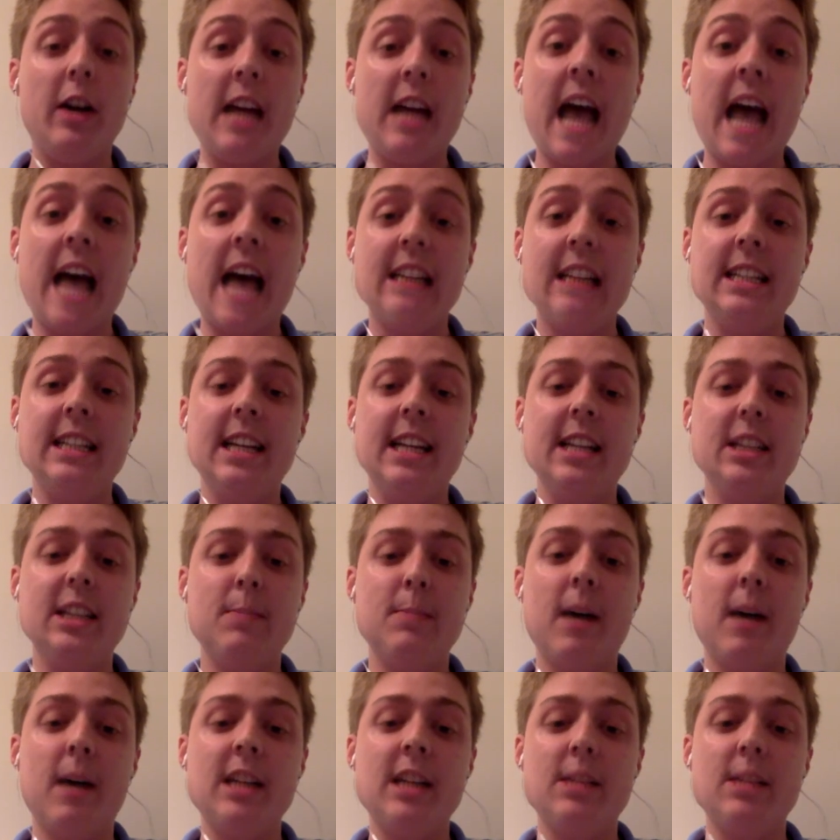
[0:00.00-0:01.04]
has to hit his
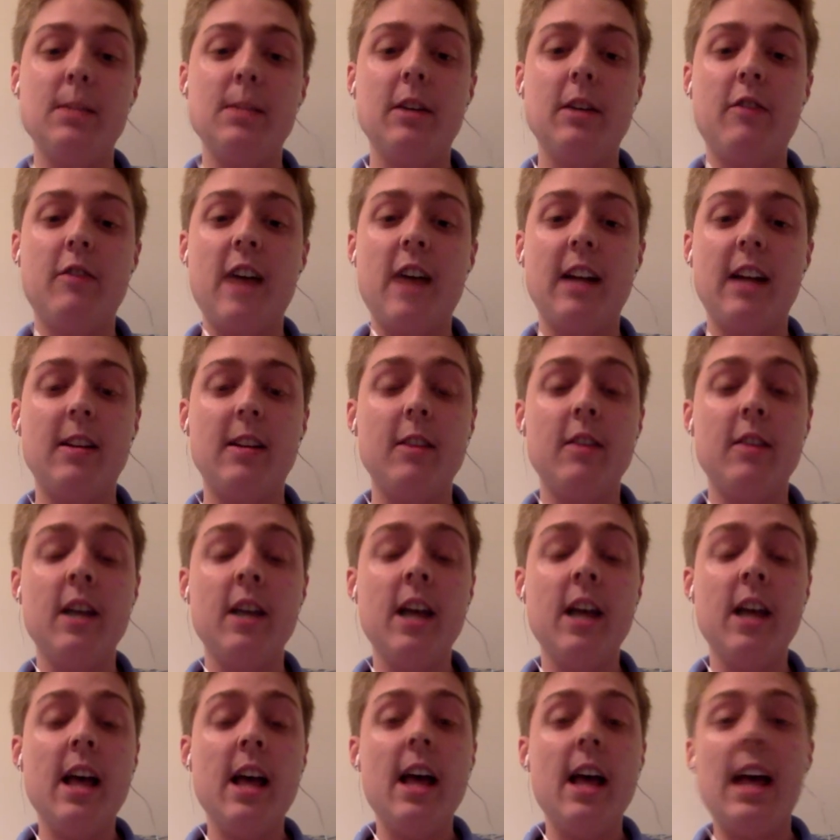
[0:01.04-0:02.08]
spots to be effective.
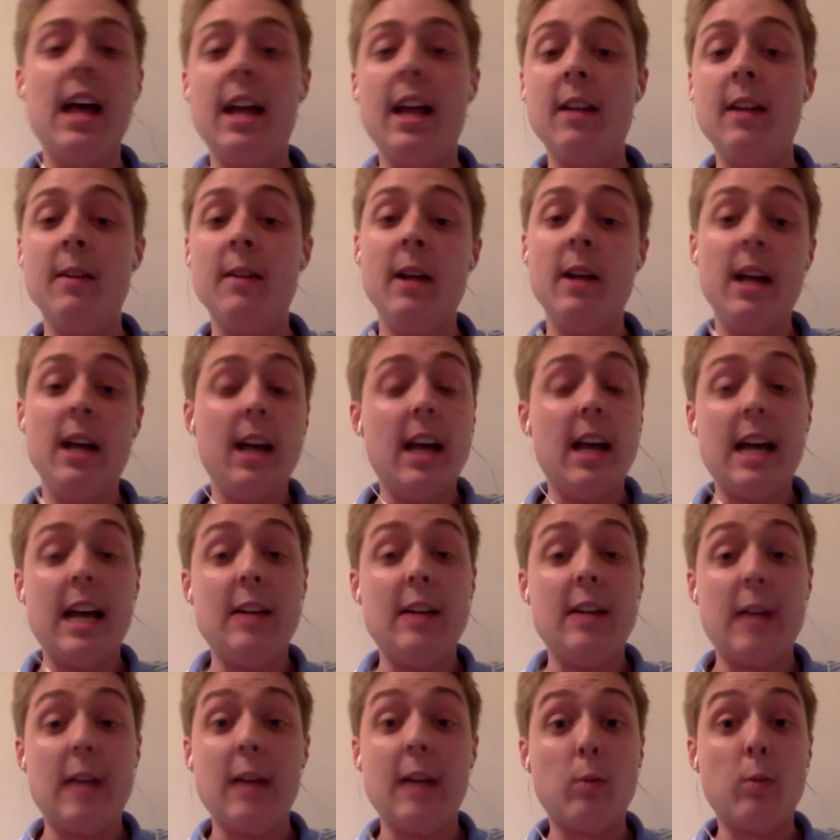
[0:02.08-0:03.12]
And
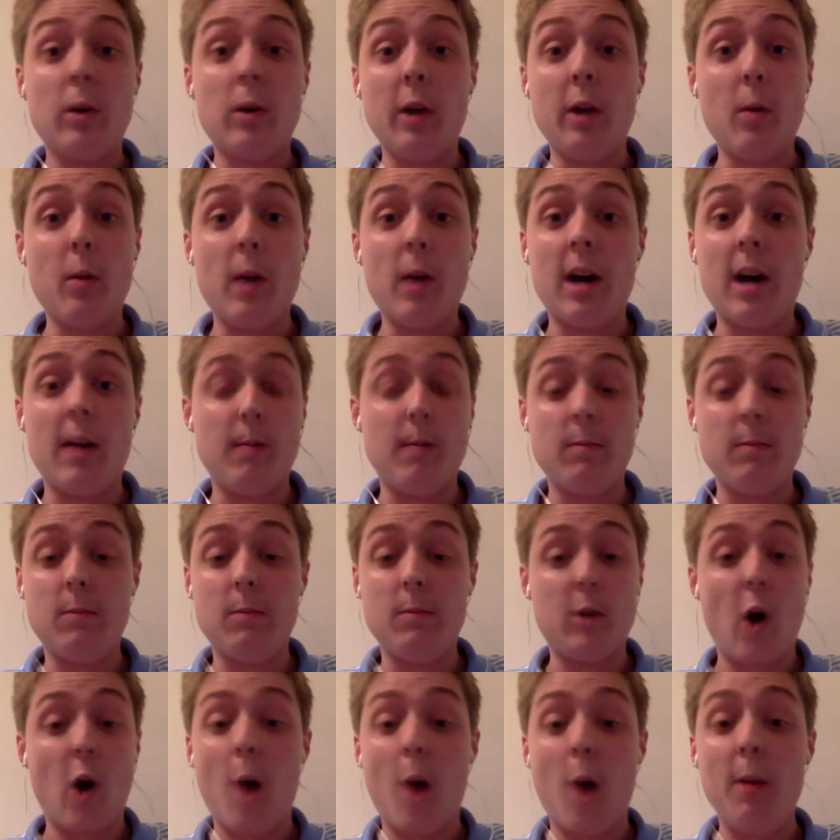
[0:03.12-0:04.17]
that's really where
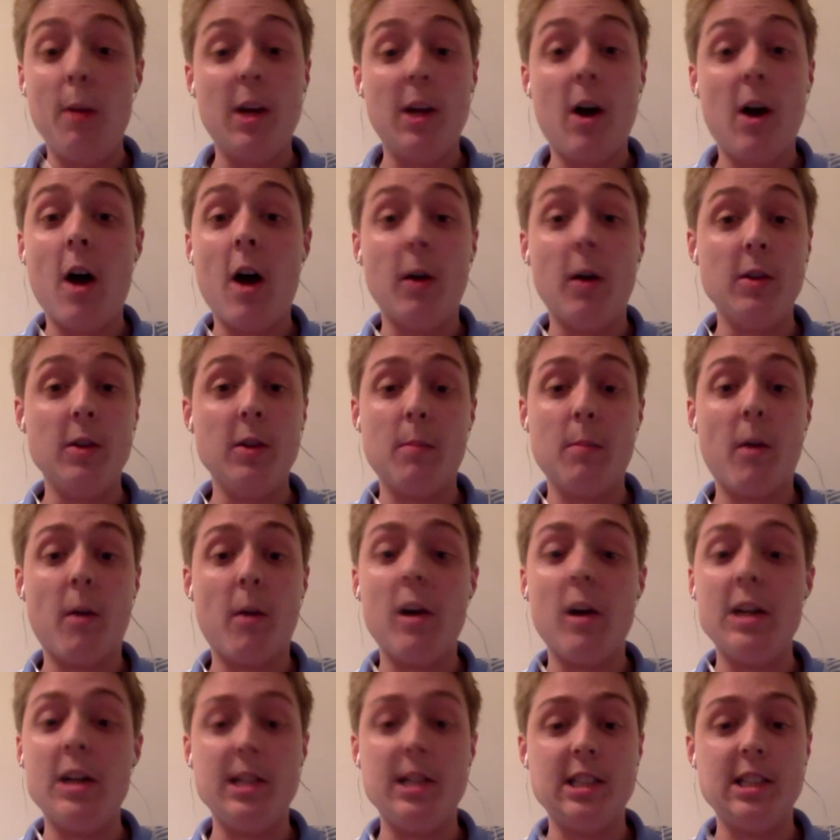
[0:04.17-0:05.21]
Kirby Connell's
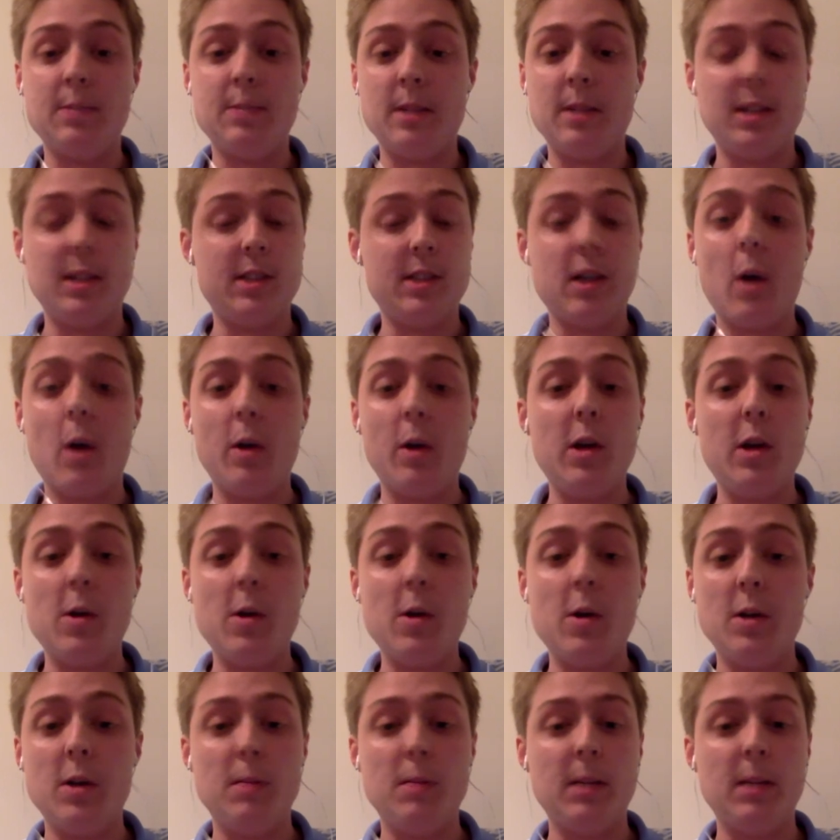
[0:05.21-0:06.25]
emergence has been so huge,
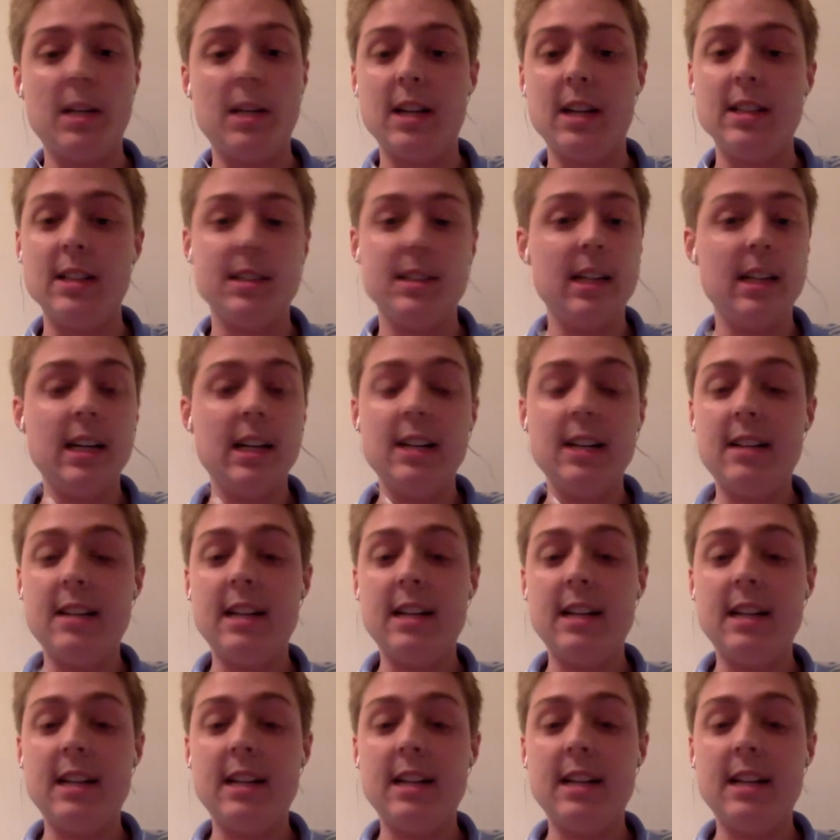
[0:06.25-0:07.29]
because
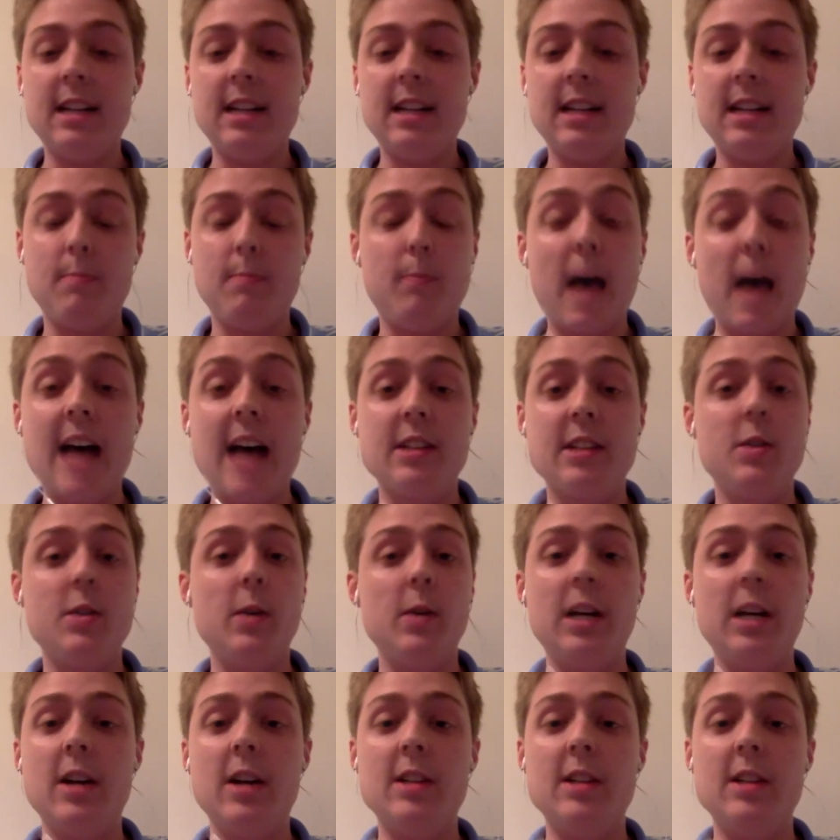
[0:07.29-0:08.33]
Tennessee's past 2
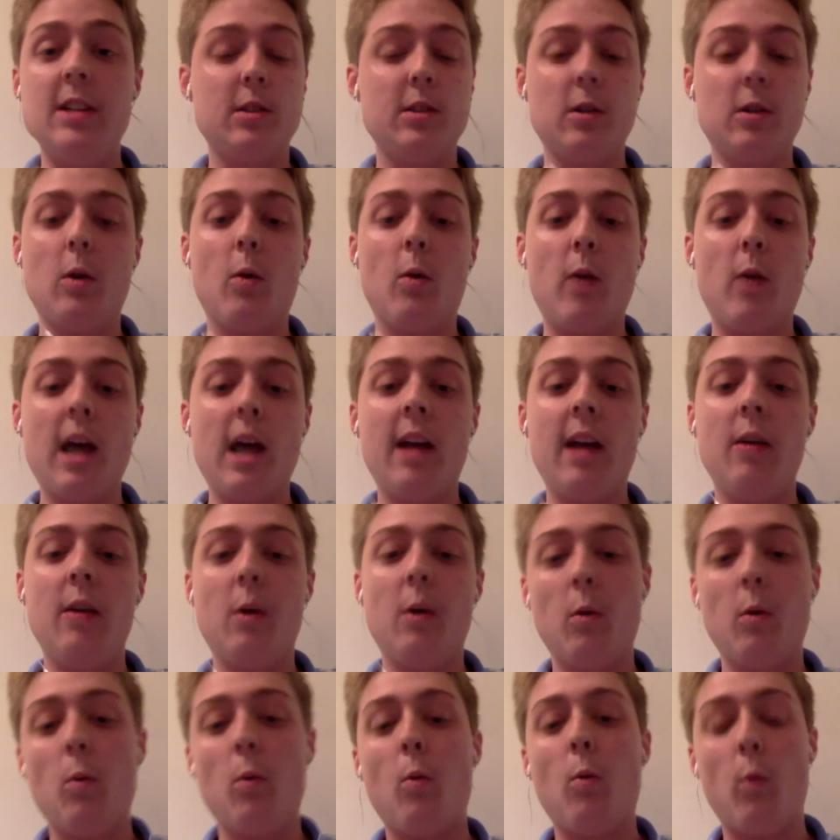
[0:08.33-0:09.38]
years is
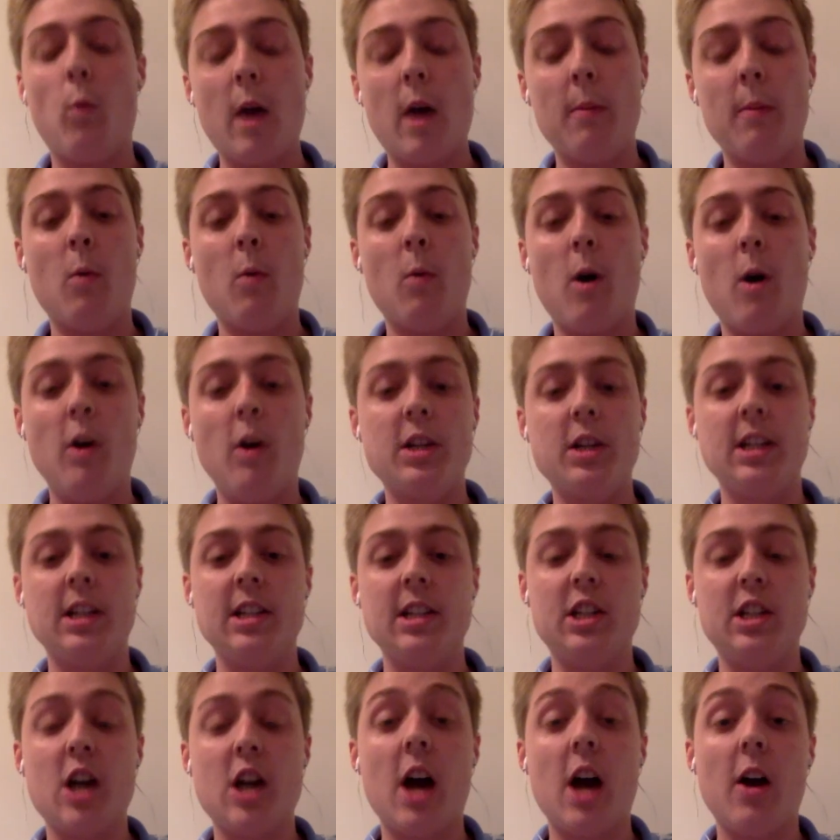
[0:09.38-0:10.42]
Redmond Walsh and
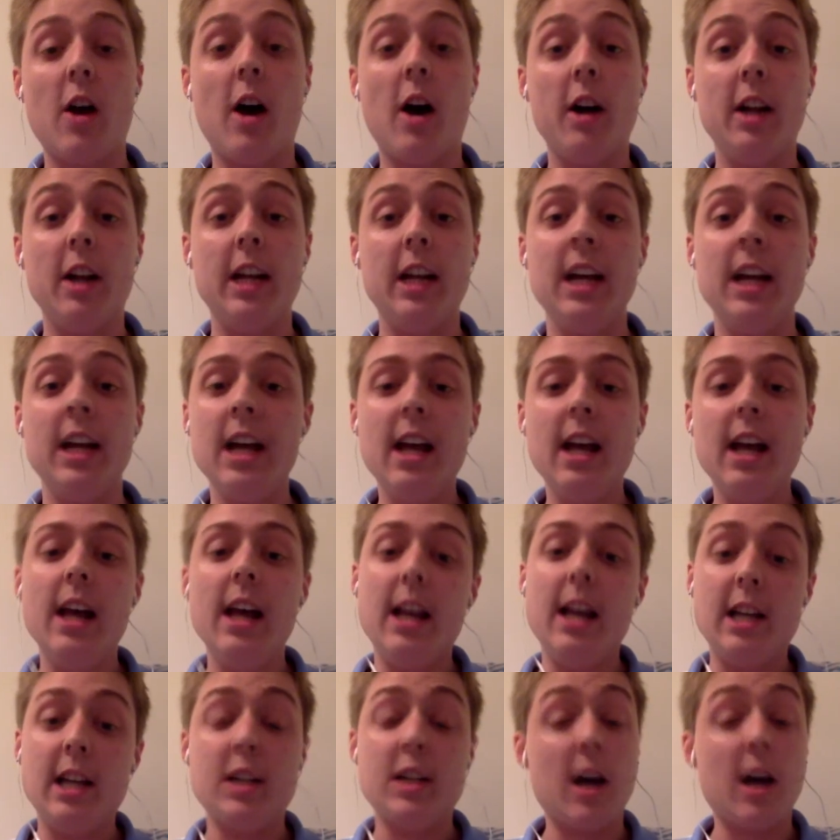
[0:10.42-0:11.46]
Sean Hundley. And
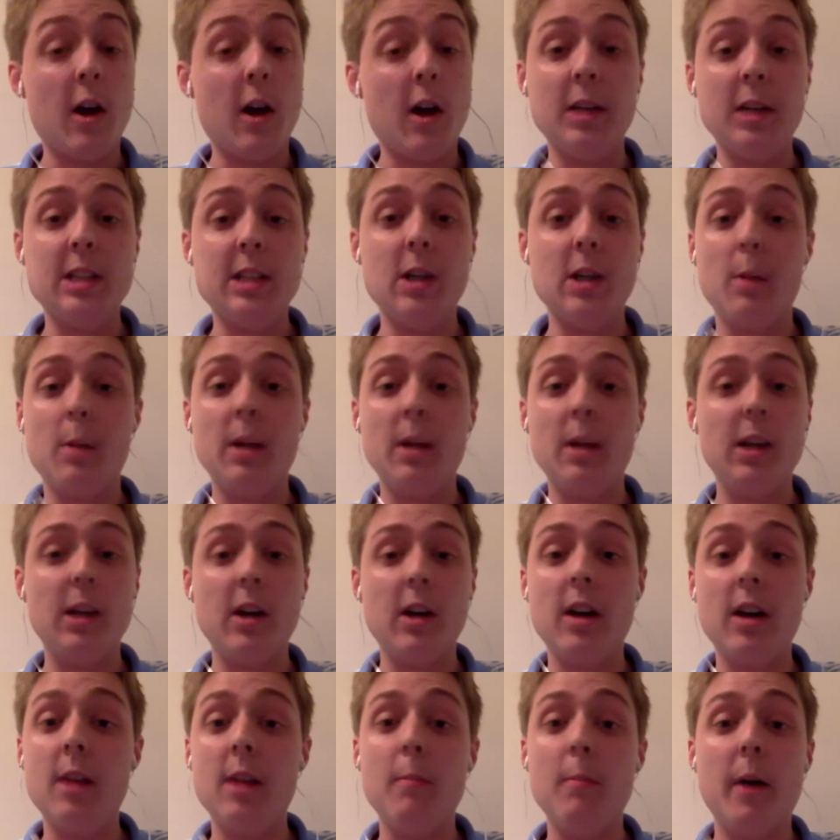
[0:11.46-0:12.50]
Sean Hundley's still been
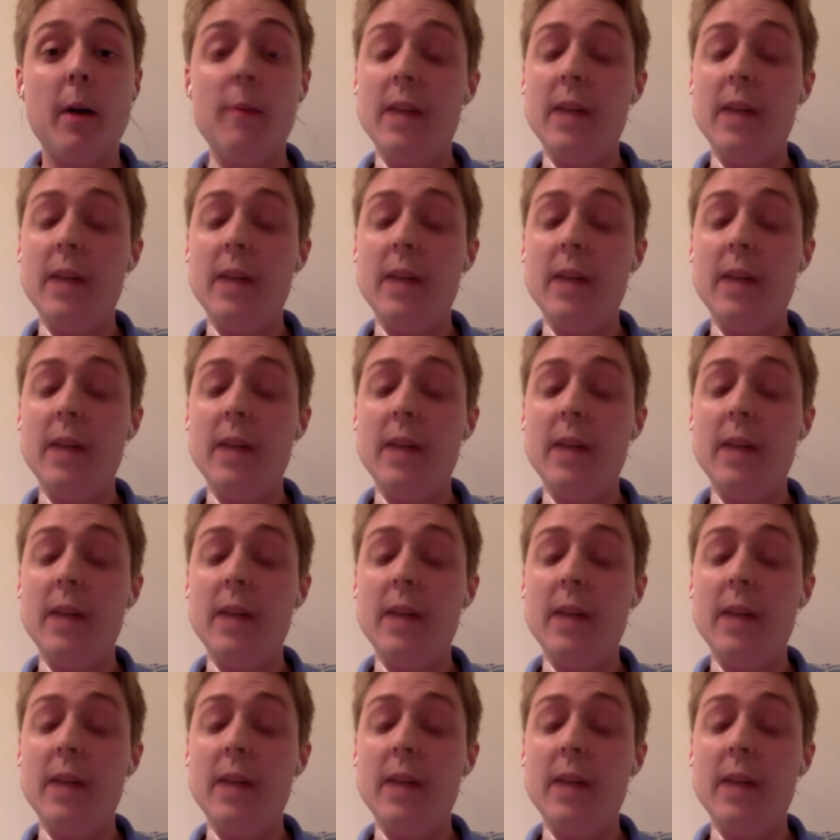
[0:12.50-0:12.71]
good, but